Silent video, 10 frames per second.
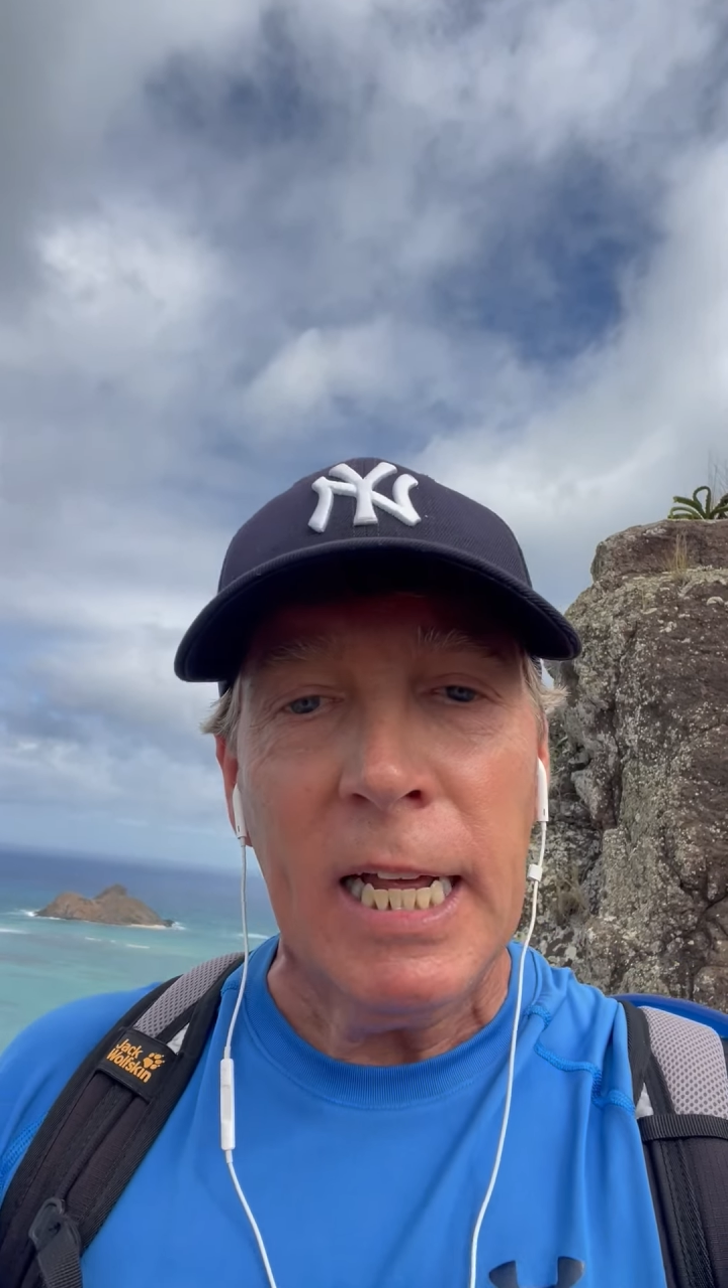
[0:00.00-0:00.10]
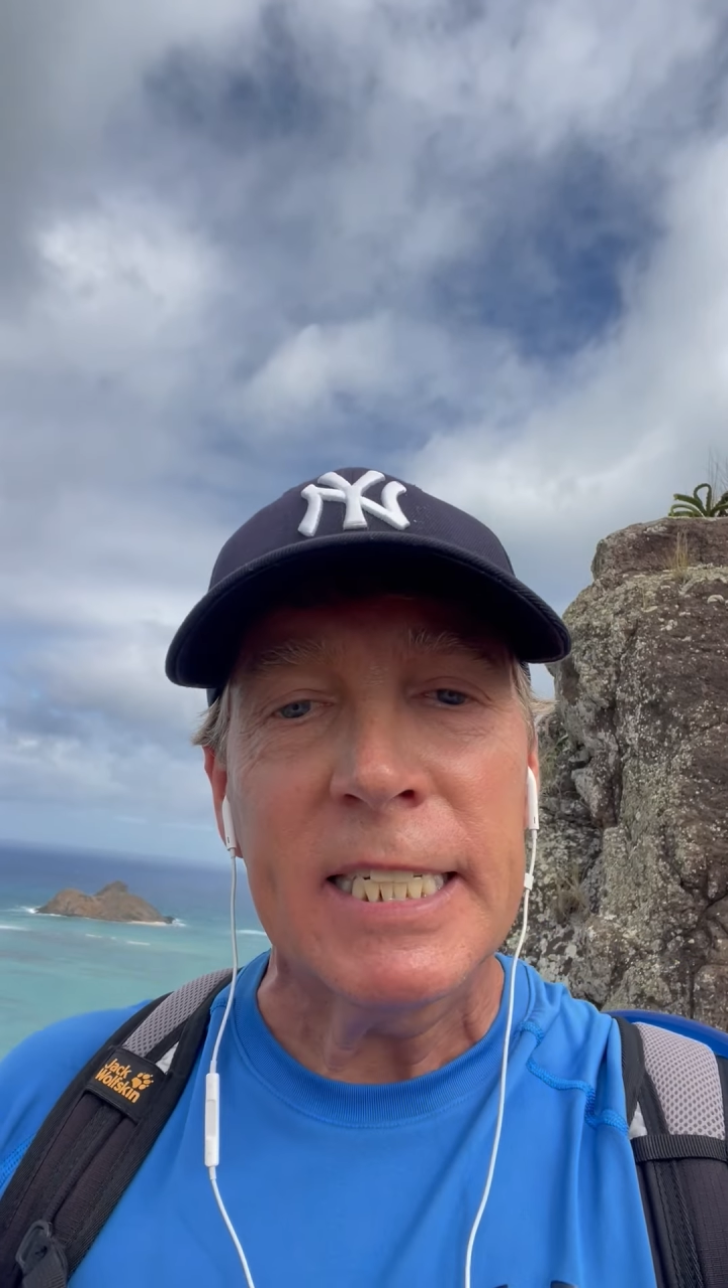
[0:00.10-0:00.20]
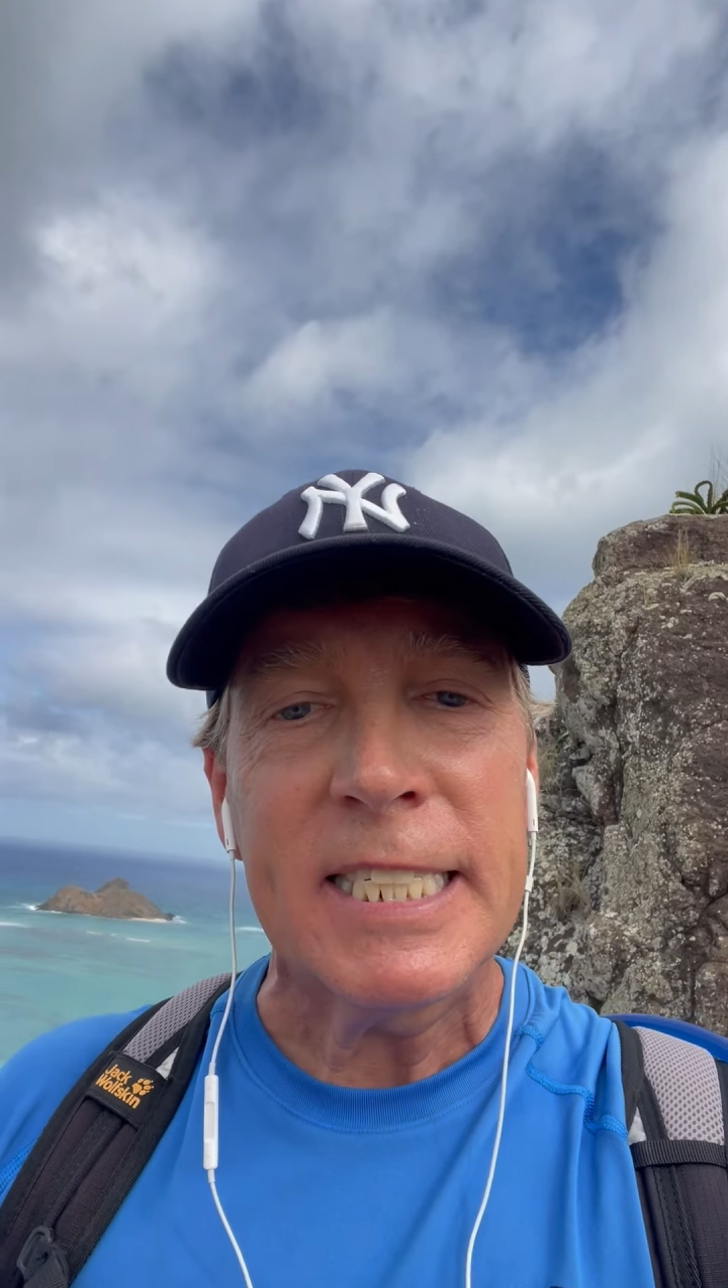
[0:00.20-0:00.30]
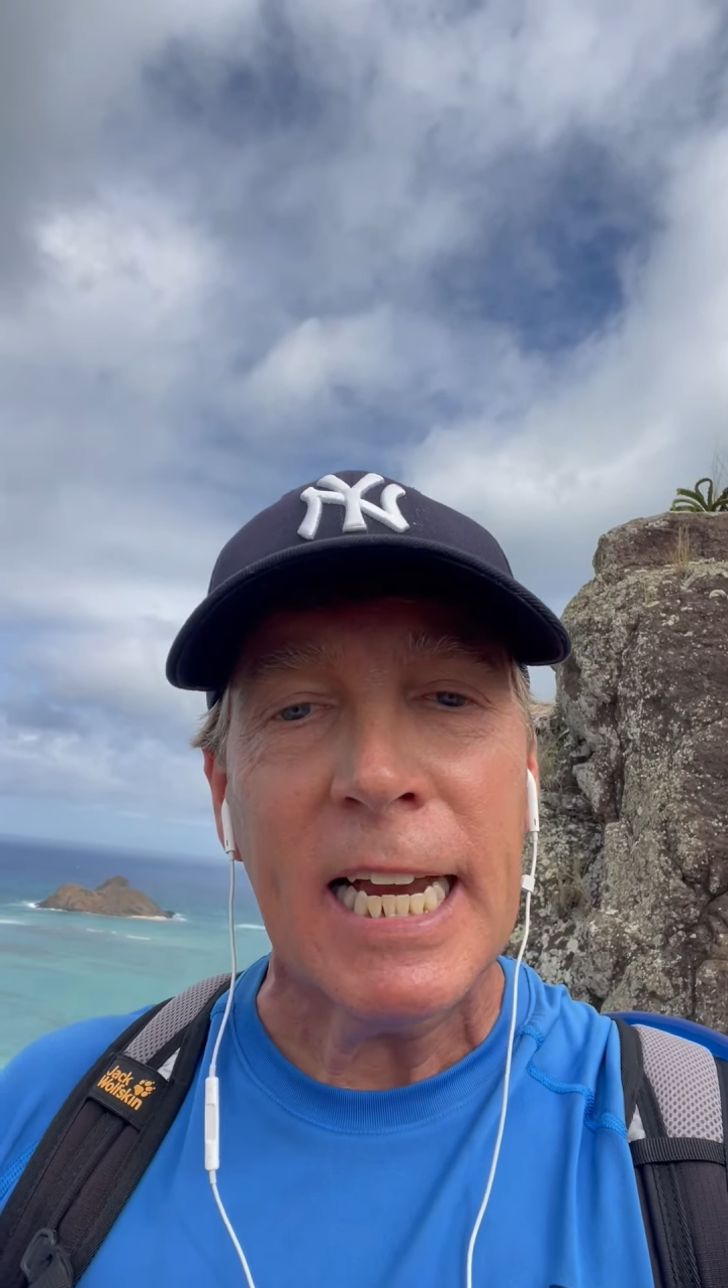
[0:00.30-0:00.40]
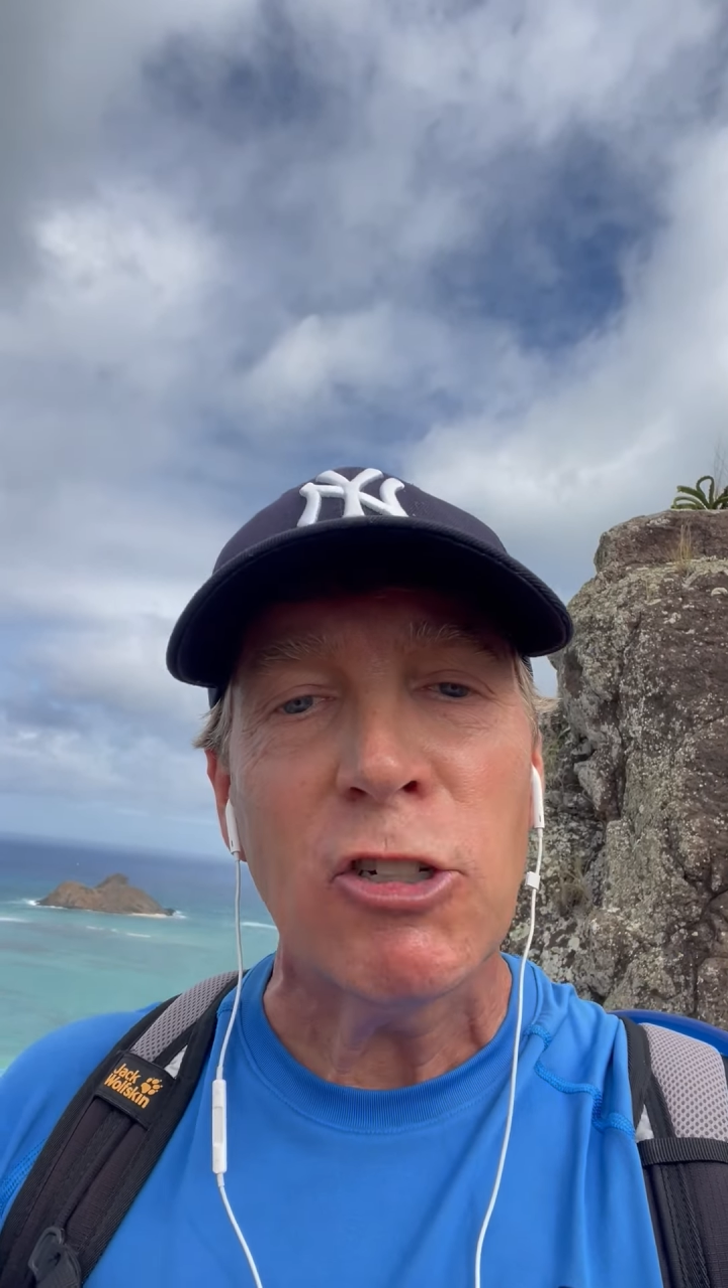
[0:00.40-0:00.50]

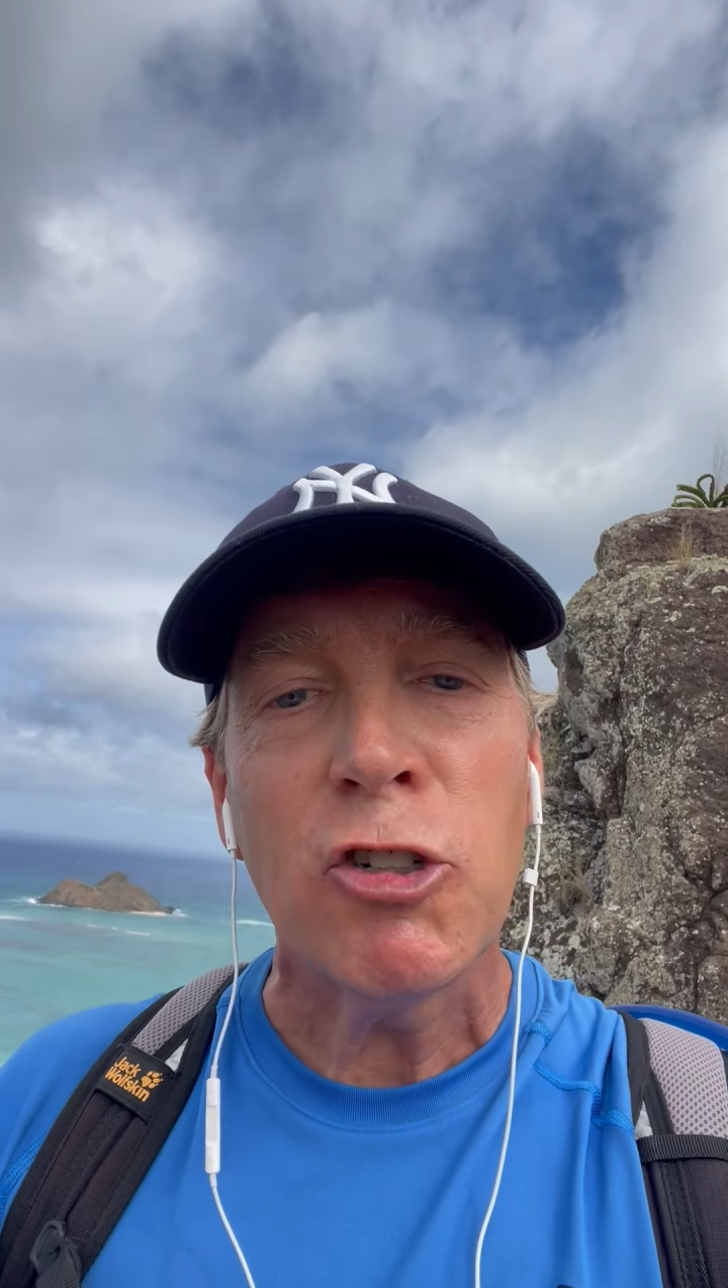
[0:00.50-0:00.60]
instead